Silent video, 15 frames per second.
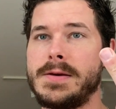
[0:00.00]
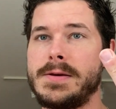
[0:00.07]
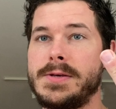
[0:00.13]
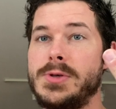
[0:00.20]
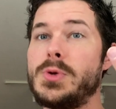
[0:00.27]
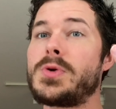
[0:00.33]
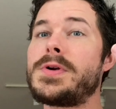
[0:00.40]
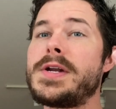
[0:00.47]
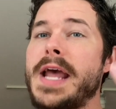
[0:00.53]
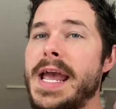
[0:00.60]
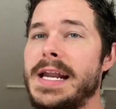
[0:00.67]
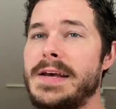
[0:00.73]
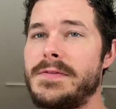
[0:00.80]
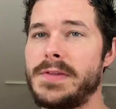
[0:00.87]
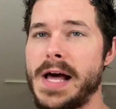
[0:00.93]
your
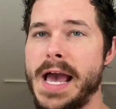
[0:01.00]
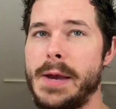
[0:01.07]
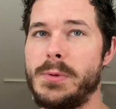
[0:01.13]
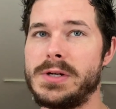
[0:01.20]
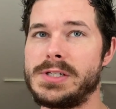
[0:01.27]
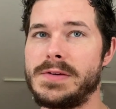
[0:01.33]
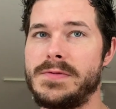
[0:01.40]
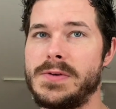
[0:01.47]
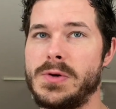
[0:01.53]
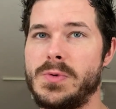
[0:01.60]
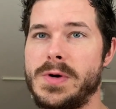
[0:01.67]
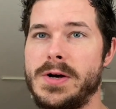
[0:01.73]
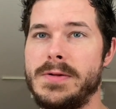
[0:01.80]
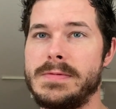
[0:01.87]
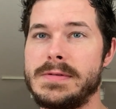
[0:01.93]
native language, if you
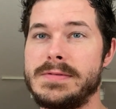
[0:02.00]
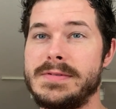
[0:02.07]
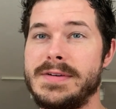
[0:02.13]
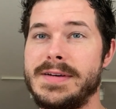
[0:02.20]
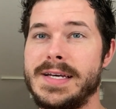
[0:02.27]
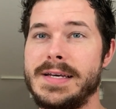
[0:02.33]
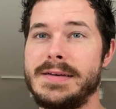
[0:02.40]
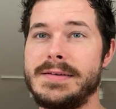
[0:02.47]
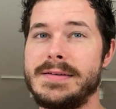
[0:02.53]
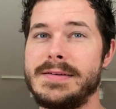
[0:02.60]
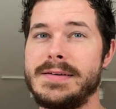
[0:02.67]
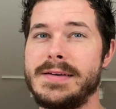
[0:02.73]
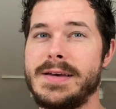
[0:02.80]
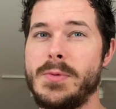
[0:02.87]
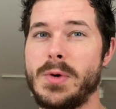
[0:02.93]
will.
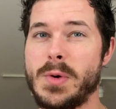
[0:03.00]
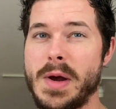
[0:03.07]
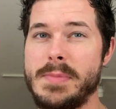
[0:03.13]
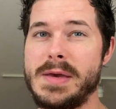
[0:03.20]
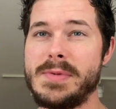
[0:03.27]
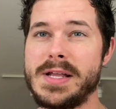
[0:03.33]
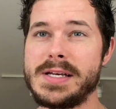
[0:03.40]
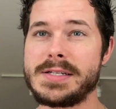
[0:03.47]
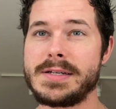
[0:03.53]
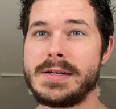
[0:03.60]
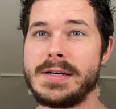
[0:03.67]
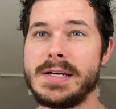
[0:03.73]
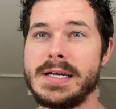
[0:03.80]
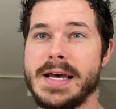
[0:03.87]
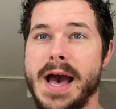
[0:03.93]
And what do I mean by this?
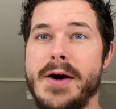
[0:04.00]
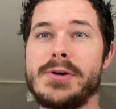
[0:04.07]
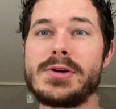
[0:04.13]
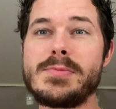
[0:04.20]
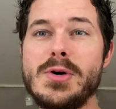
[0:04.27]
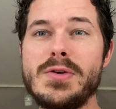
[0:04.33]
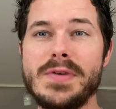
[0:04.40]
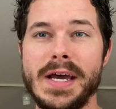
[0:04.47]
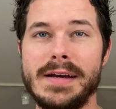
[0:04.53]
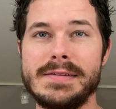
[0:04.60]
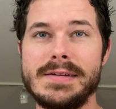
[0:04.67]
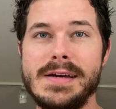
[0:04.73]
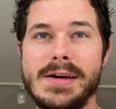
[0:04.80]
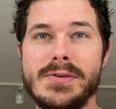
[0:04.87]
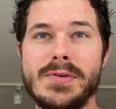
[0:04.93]
How you're moving,
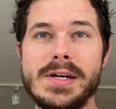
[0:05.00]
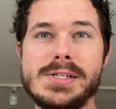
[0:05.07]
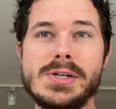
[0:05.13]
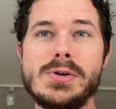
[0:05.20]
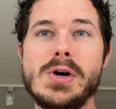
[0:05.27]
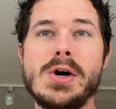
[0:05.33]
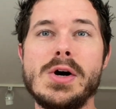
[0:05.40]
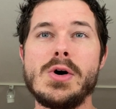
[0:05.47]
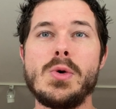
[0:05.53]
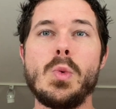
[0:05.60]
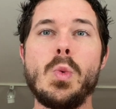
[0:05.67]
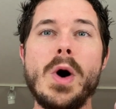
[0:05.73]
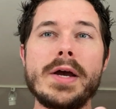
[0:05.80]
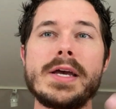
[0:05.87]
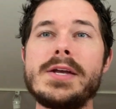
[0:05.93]
right? So
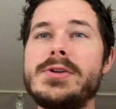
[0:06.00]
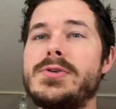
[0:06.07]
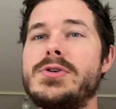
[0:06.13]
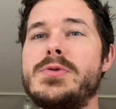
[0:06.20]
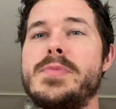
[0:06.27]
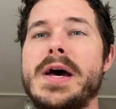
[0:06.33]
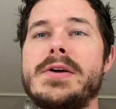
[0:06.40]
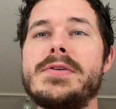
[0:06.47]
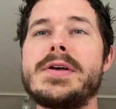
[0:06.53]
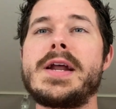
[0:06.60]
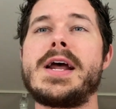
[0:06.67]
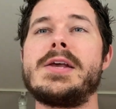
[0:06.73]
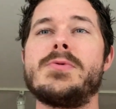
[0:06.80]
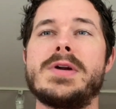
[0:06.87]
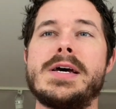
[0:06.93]
what can you do better than
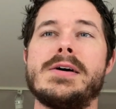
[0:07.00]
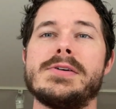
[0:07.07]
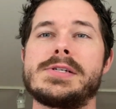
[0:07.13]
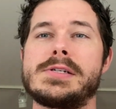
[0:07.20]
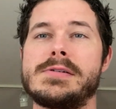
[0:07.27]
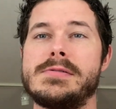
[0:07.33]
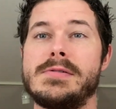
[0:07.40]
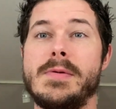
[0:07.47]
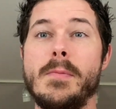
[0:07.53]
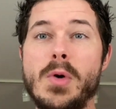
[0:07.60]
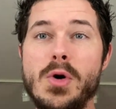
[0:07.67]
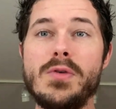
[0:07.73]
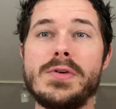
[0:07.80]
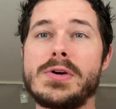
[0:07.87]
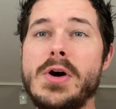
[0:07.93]
anyone else?
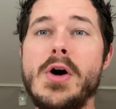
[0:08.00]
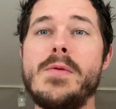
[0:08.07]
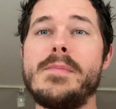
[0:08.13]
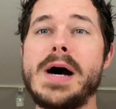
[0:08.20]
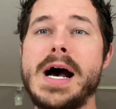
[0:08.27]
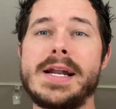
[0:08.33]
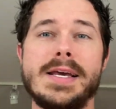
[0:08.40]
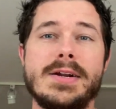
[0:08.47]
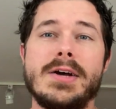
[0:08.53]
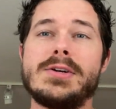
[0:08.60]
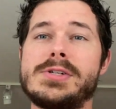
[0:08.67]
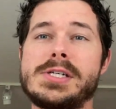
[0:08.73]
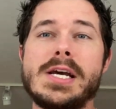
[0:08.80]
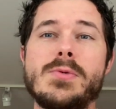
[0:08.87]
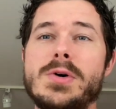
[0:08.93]
Move your own body and
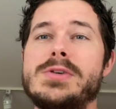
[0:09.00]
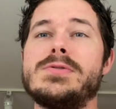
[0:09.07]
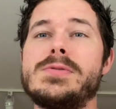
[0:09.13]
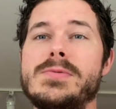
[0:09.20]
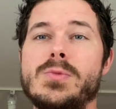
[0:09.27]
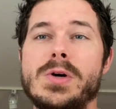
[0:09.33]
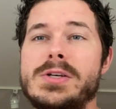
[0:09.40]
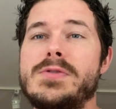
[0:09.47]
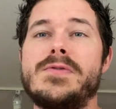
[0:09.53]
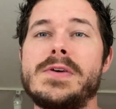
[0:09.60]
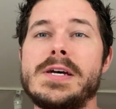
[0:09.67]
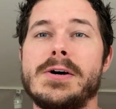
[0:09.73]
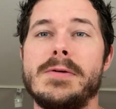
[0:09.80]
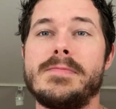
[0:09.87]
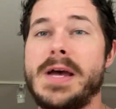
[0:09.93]
understand what you, what you
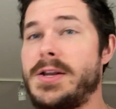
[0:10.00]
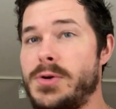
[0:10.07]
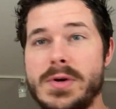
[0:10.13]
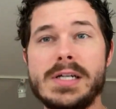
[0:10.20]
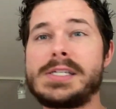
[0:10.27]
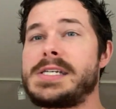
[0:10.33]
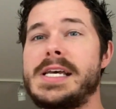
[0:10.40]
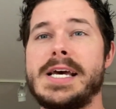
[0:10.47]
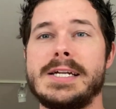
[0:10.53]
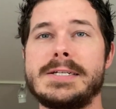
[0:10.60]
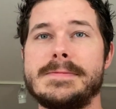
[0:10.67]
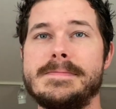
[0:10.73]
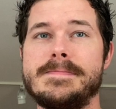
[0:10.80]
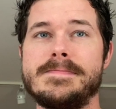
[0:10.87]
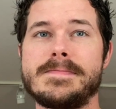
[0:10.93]
feel, and you can see
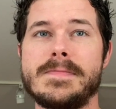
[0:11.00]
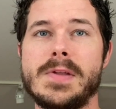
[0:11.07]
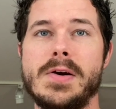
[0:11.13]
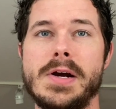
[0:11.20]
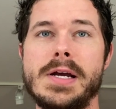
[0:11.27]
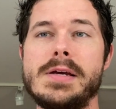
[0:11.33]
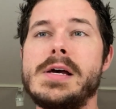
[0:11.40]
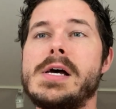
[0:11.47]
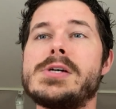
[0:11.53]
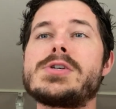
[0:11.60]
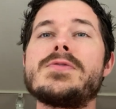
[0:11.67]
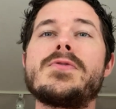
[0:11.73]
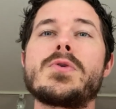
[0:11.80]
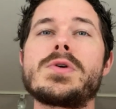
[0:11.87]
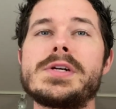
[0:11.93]
it. All right. So,
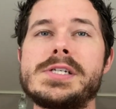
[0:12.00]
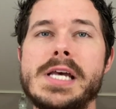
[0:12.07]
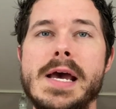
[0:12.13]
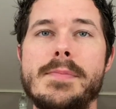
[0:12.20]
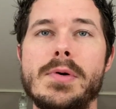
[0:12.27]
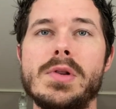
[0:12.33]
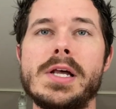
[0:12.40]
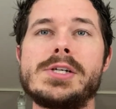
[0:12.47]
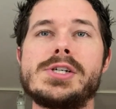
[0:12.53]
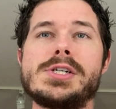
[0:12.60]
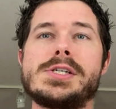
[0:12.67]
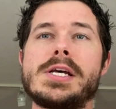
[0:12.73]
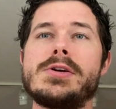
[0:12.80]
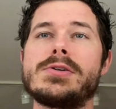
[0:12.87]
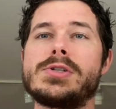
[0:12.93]
for example, let's just
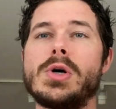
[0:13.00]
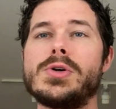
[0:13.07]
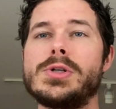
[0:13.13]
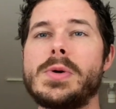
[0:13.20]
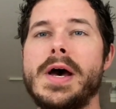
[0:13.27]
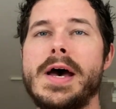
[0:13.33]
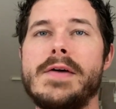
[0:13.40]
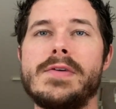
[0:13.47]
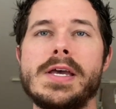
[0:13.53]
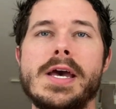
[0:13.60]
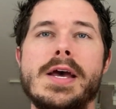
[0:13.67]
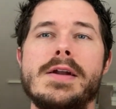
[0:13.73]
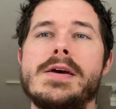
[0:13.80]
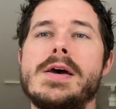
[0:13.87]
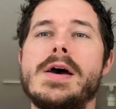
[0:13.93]
say you're told you have,
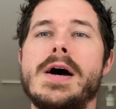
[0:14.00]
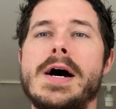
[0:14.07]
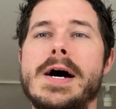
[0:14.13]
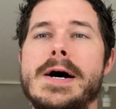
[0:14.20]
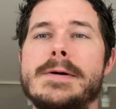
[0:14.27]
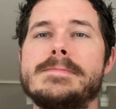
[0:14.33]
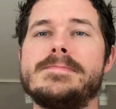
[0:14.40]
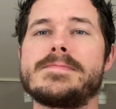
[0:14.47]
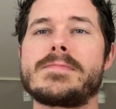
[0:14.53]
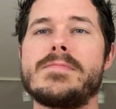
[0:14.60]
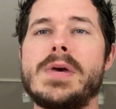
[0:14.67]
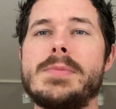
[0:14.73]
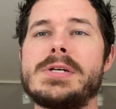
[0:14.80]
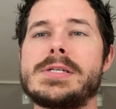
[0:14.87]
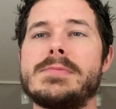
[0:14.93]
again, um,
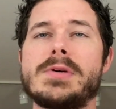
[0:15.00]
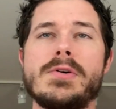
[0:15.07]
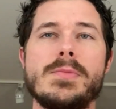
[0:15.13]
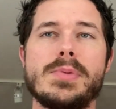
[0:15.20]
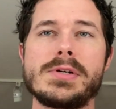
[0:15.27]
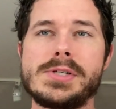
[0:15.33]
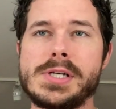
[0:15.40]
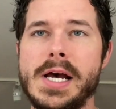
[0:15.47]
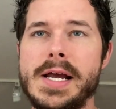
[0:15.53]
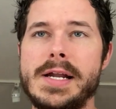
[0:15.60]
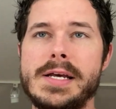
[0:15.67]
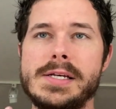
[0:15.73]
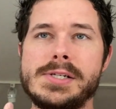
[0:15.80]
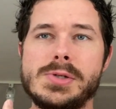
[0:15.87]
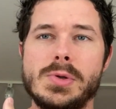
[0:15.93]
maybe some type of
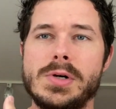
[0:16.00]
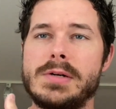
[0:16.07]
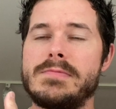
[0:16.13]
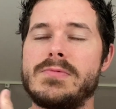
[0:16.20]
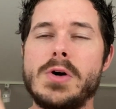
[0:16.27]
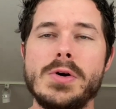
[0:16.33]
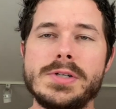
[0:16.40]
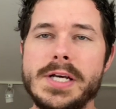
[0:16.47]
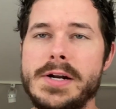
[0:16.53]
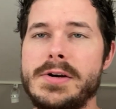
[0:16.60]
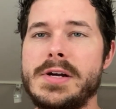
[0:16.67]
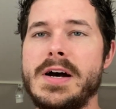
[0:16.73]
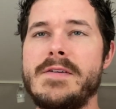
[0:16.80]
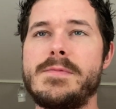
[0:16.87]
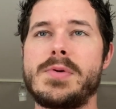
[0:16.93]
bursitis or rotator
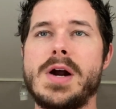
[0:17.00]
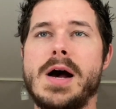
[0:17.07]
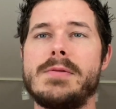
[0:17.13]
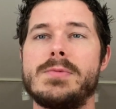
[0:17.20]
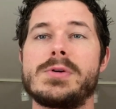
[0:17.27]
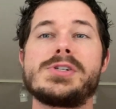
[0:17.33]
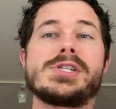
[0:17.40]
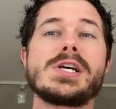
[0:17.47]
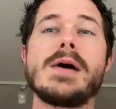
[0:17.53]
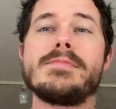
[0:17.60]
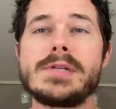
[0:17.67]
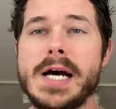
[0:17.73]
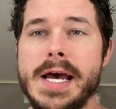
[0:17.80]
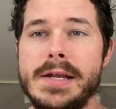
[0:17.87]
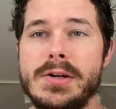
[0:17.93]
cuff problem or some
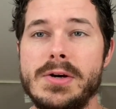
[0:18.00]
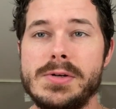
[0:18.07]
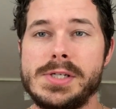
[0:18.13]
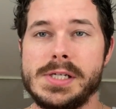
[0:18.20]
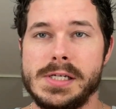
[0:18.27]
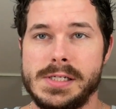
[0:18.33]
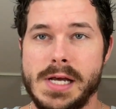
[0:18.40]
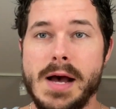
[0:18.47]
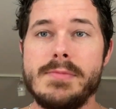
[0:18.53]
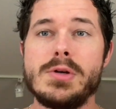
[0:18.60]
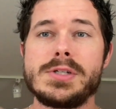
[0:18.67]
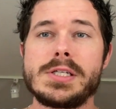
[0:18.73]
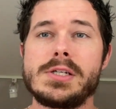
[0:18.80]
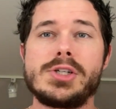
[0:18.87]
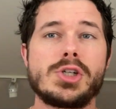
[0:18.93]
diagnosis. I'm
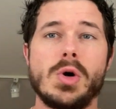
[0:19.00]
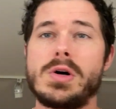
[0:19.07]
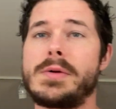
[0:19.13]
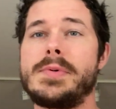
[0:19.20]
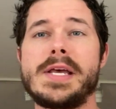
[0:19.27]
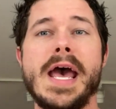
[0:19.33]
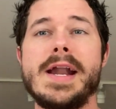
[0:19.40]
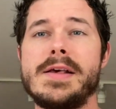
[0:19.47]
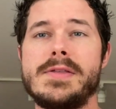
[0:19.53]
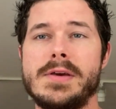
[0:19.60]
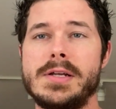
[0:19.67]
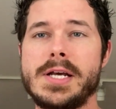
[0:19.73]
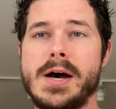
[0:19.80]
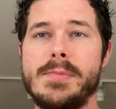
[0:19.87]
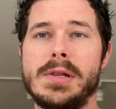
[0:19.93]
using the shoulder, it could be
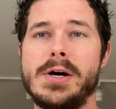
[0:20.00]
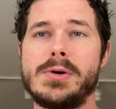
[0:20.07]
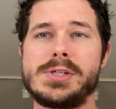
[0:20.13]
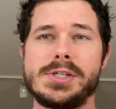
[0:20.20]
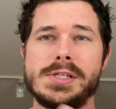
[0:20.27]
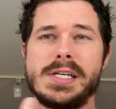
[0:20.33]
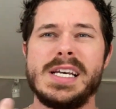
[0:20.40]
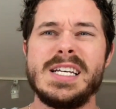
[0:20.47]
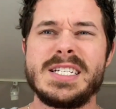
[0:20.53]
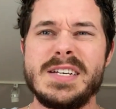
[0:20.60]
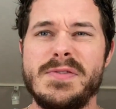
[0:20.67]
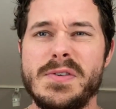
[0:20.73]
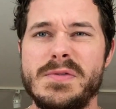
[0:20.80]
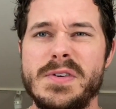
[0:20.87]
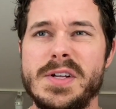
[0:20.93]
anything down below. It's just easy
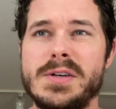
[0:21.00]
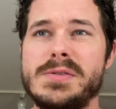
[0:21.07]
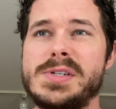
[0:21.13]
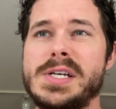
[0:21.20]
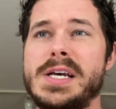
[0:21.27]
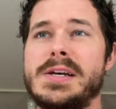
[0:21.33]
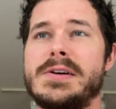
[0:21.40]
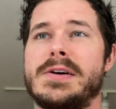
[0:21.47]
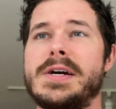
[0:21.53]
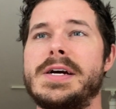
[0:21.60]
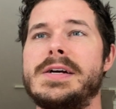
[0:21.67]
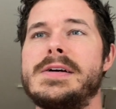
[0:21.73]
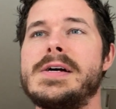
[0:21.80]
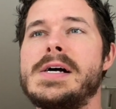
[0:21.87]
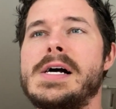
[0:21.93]
for video sake. All
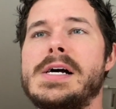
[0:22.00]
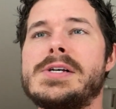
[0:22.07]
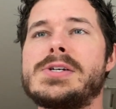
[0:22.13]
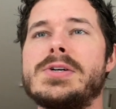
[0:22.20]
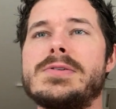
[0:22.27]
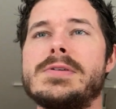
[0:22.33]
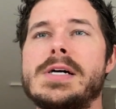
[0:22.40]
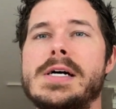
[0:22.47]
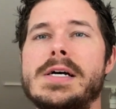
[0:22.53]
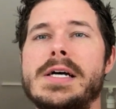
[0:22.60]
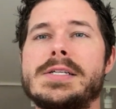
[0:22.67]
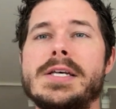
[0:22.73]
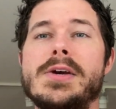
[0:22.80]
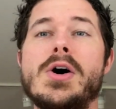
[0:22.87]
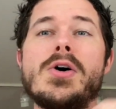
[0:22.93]
right. So,
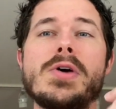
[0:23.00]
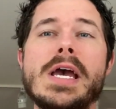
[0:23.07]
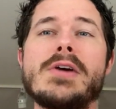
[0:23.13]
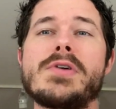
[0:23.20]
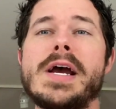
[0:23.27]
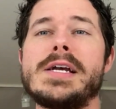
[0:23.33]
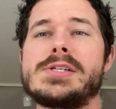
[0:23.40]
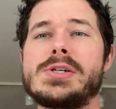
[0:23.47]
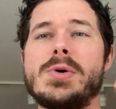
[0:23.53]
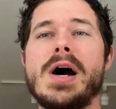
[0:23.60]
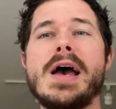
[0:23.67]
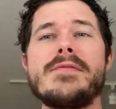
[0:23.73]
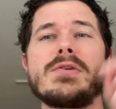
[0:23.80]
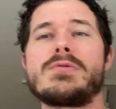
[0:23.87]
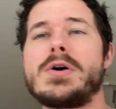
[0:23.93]
it's like, okay, great. So,
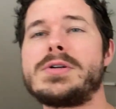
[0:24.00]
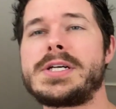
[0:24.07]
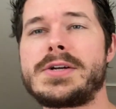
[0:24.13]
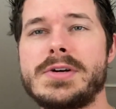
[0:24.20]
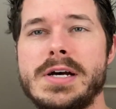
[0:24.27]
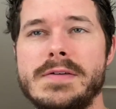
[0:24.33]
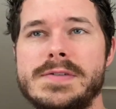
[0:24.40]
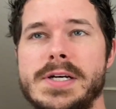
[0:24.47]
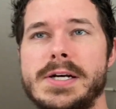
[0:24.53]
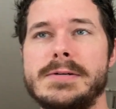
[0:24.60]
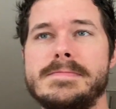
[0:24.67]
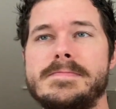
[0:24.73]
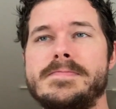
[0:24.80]
I have a rotator cuff tear.